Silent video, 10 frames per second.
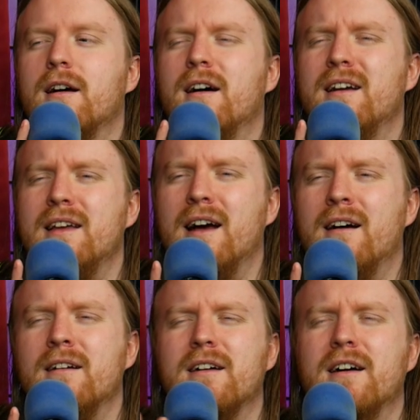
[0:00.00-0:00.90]
What uh, the yeah.
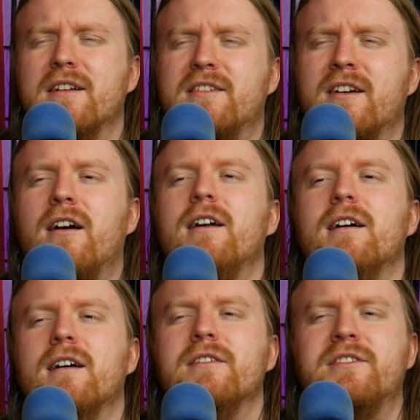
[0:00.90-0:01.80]
fuck? Uh, I'm gonna sorry, live my
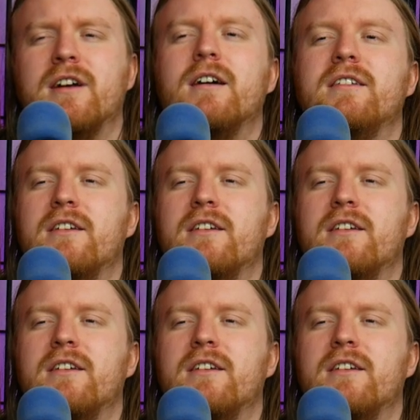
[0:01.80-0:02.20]
life. Sorry,